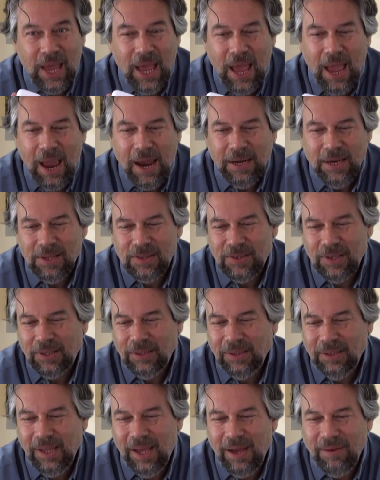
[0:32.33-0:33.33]
and it's a
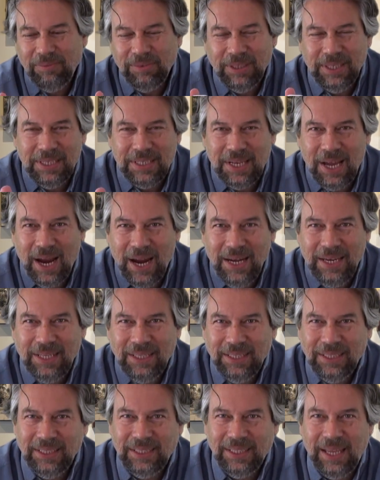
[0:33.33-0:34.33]
lovely
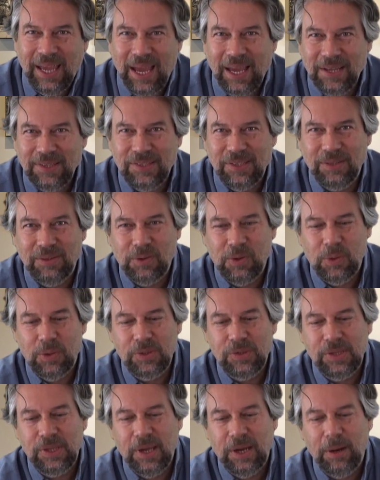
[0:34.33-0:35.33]
tiny little case, and of
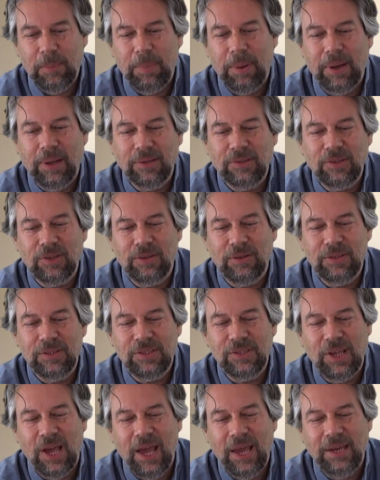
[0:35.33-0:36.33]
course the AirPods are
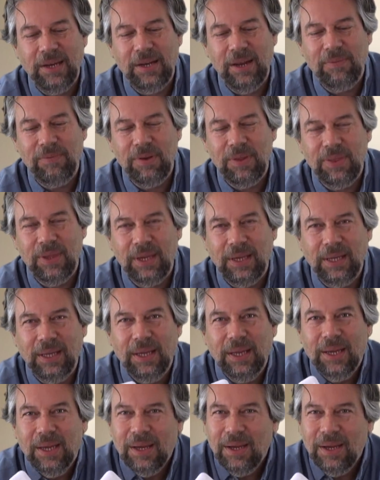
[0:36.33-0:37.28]
inside and everything.